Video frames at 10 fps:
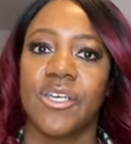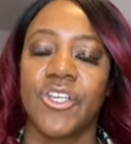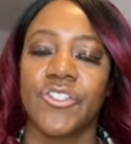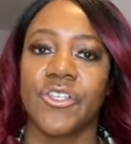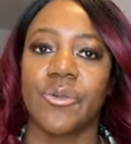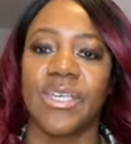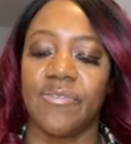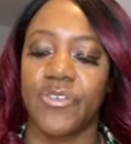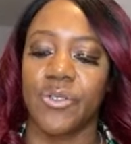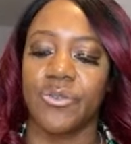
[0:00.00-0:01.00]
So
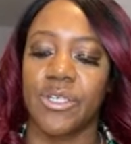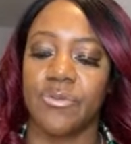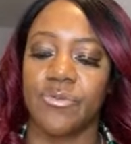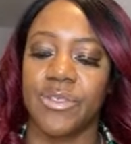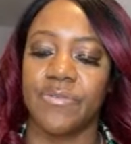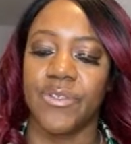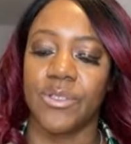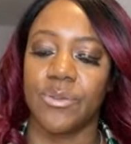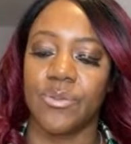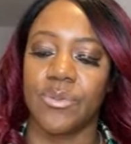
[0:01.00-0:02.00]
if you don't
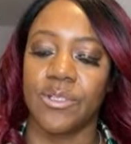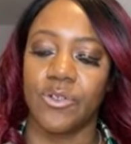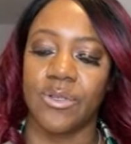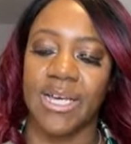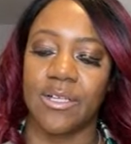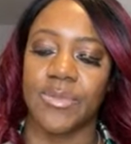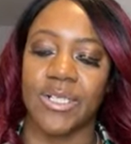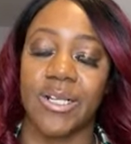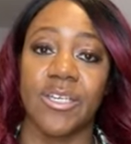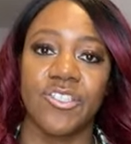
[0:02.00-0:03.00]
review or help the
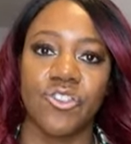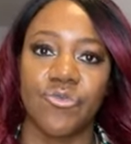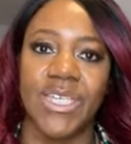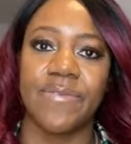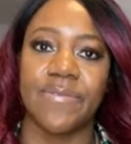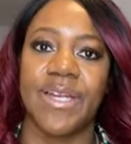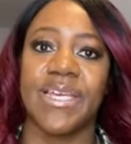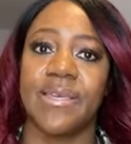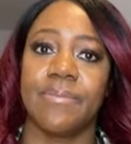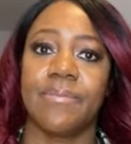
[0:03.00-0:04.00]
client to
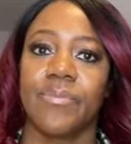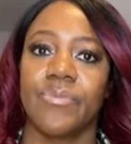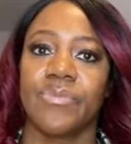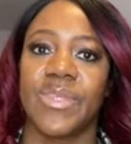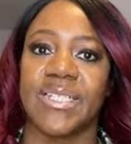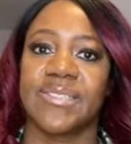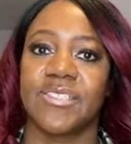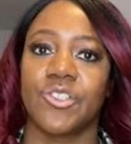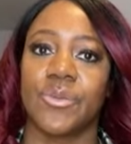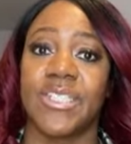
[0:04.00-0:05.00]
reframe their
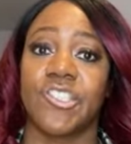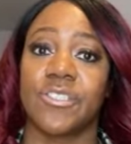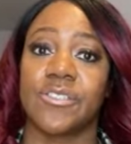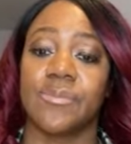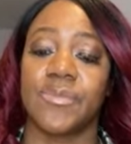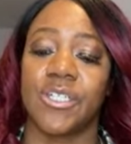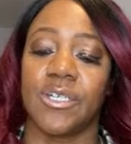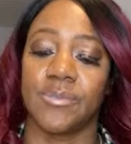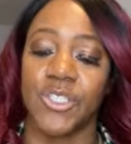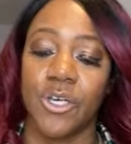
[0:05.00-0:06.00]
situation
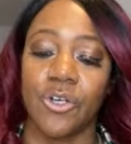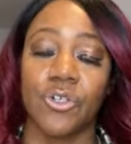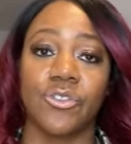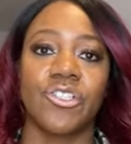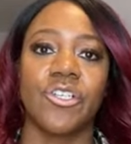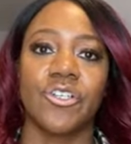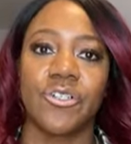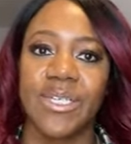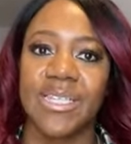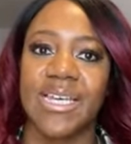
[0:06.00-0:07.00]
sometimes, or to look
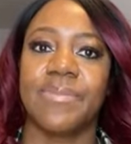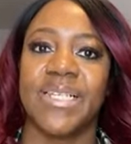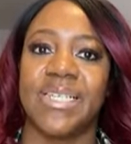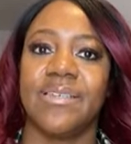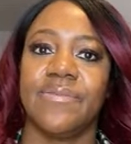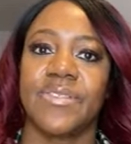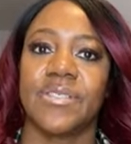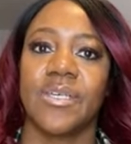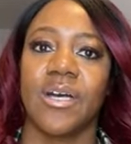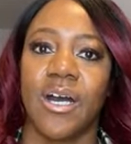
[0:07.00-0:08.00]
at their beliefs,
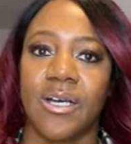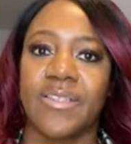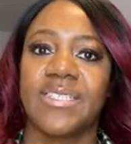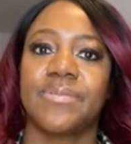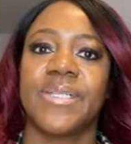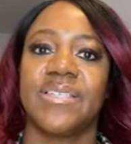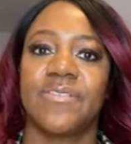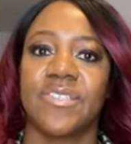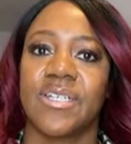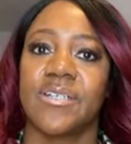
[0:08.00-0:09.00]
are these beliefs
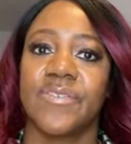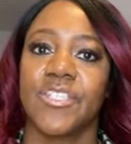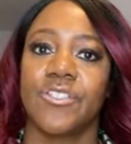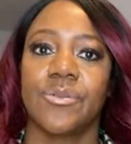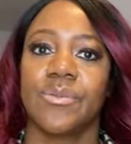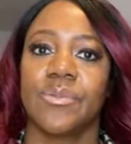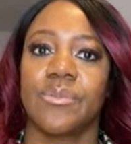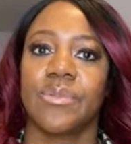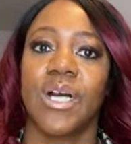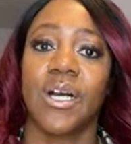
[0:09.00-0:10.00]
serving you?
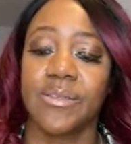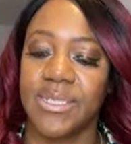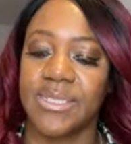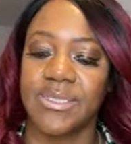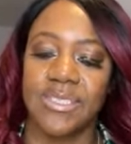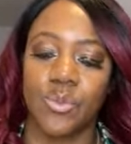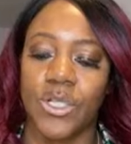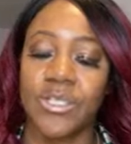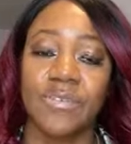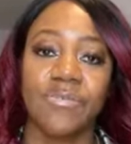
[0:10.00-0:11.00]
Are they, is this
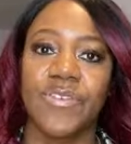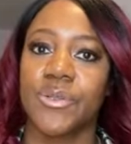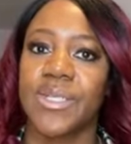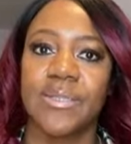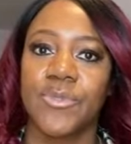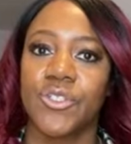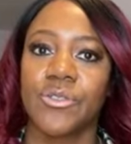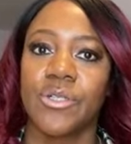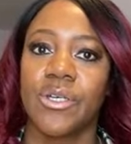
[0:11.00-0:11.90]
working for you anymore?